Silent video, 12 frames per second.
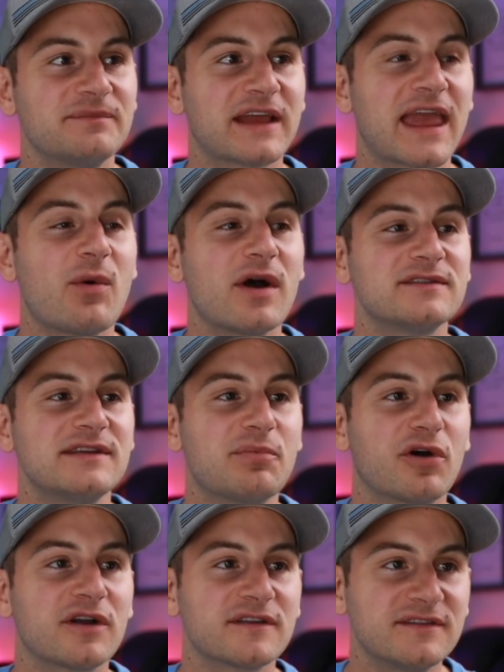The KYC
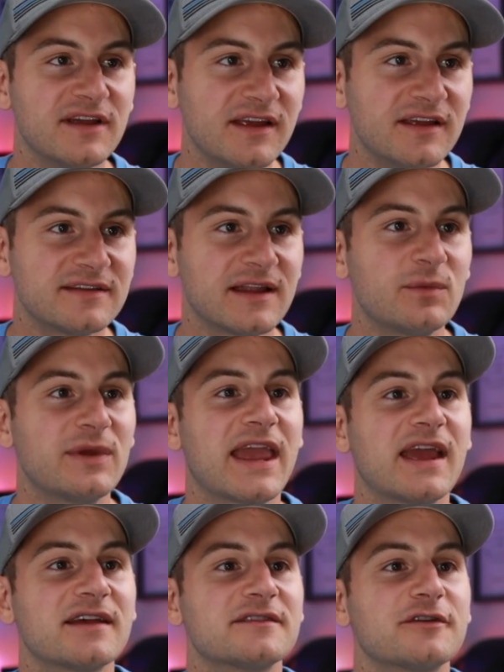part is tedious and we
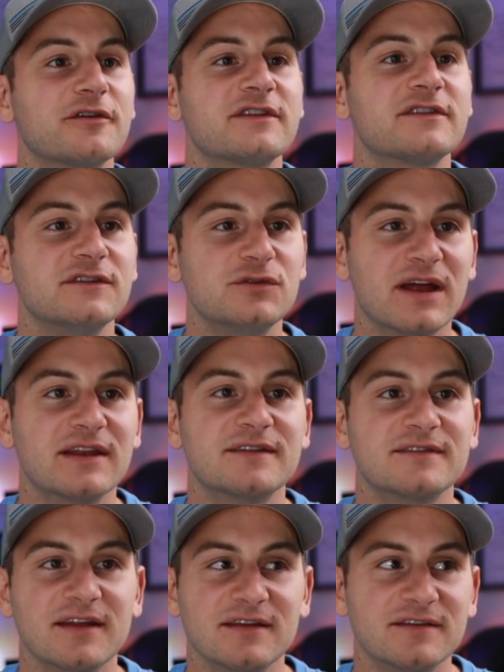can't service United
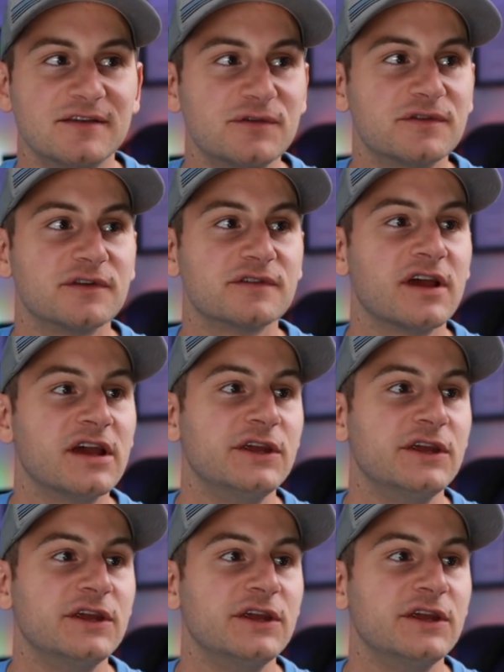States users.